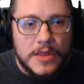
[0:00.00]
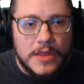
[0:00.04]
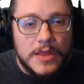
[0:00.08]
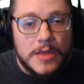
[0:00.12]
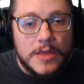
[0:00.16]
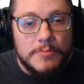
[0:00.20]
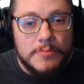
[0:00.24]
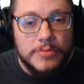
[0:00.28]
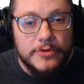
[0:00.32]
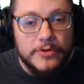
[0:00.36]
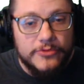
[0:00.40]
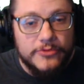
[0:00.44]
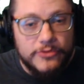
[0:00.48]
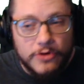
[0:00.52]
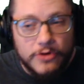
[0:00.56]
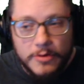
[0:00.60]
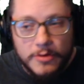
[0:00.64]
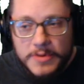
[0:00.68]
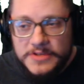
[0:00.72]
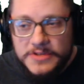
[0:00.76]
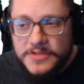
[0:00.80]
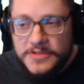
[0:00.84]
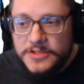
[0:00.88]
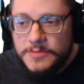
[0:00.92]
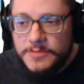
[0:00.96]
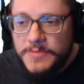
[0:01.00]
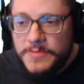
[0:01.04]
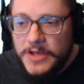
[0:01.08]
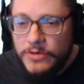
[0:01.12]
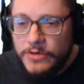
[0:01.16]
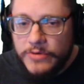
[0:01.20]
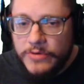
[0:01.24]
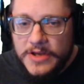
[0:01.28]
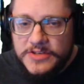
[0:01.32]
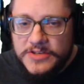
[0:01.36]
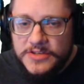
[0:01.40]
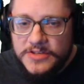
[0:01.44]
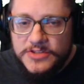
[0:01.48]
Performance is a big
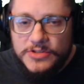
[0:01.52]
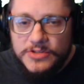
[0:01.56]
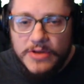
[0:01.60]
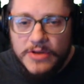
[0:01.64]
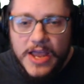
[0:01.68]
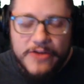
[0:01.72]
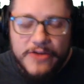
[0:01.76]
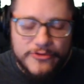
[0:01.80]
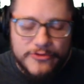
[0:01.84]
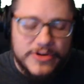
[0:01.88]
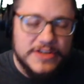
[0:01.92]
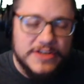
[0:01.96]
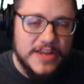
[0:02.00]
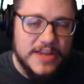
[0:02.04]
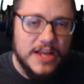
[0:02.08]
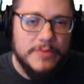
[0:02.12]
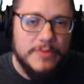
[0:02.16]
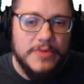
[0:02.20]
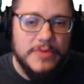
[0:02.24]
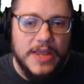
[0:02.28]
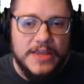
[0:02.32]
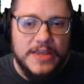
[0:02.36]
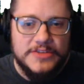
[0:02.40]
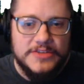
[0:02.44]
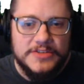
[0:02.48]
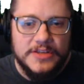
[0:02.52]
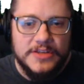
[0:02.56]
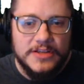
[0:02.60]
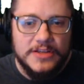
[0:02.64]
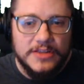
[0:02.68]
reason. So every database